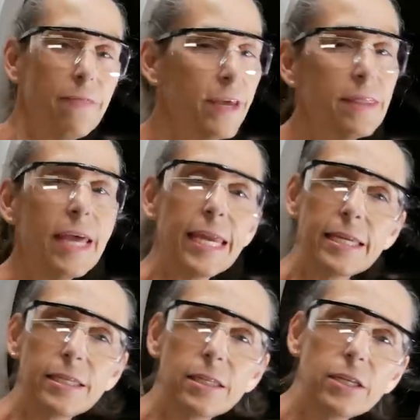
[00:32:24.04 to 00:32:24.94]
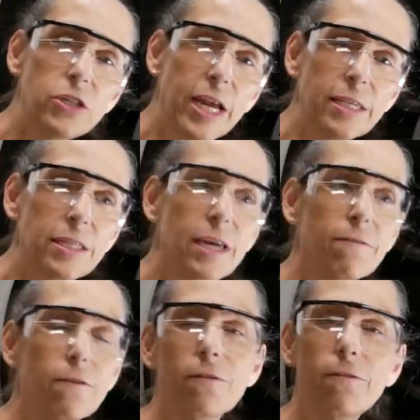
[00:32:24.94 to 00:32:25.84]
And then they suggest
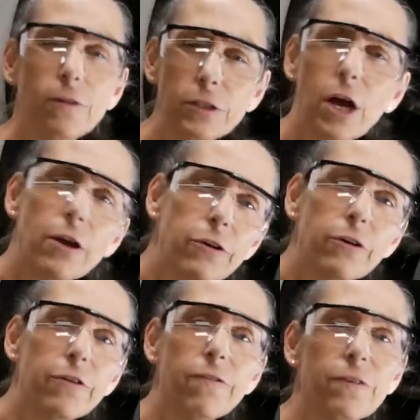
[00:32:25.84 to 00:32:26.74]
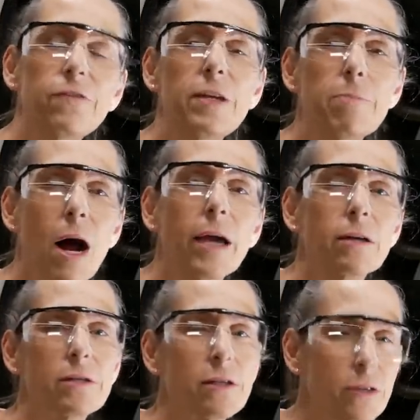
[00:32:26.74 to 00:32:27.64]
that for the first 150
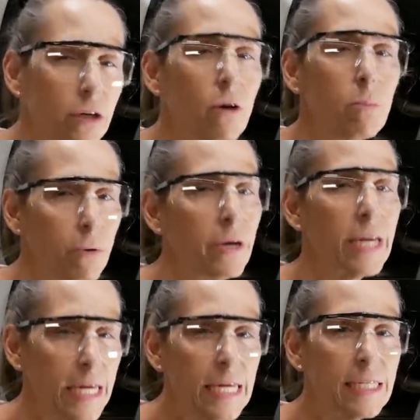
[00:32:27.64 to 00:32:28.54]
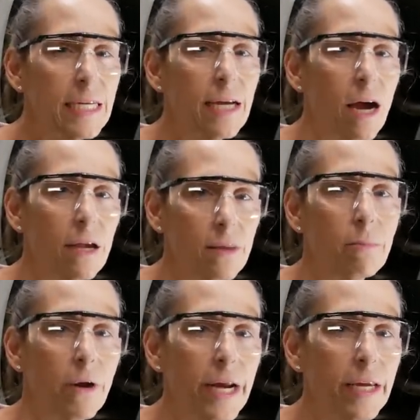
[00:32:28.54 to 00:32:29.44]
miles that you go pretty easy on the
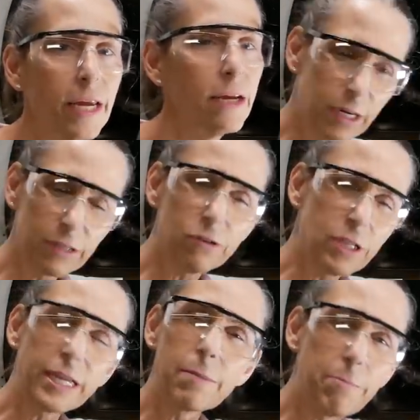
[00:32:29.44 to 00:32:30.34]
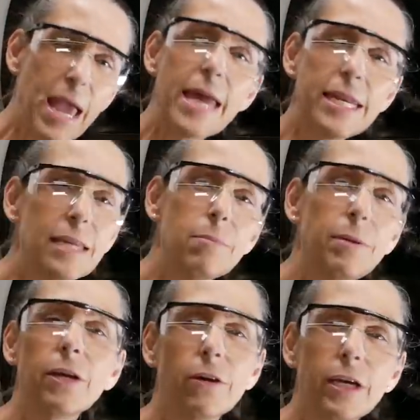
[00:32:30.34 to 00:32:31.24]
braking. There's like a bed-in
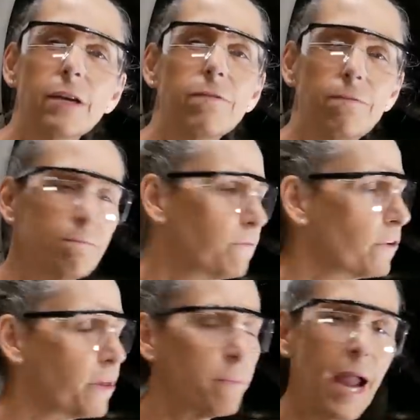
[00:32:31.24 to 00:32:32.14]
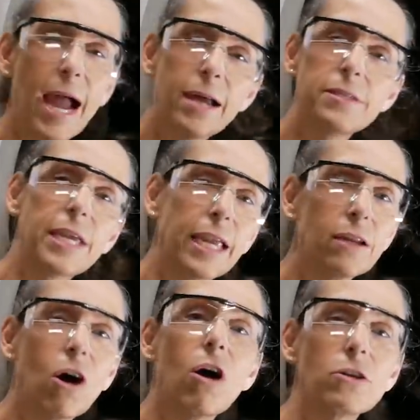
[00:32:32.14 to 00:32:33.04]
period for the pads
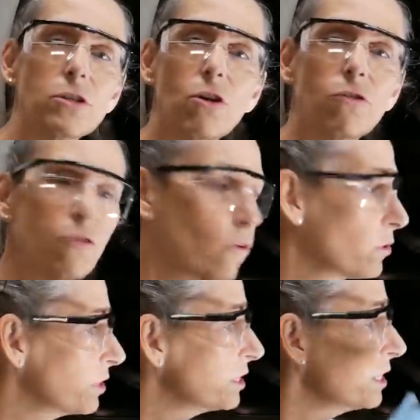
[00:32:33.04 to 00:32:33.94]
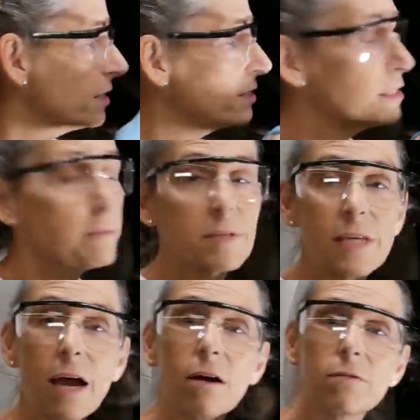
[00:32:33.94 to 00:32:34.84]
and also for the discs
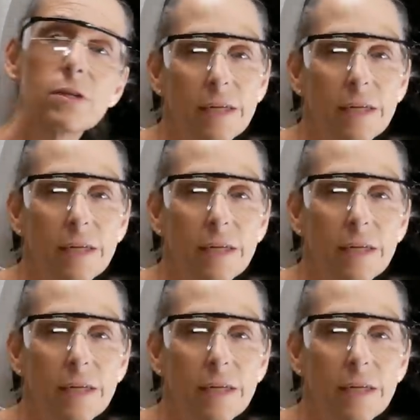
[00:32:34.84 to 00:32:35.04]
themselves.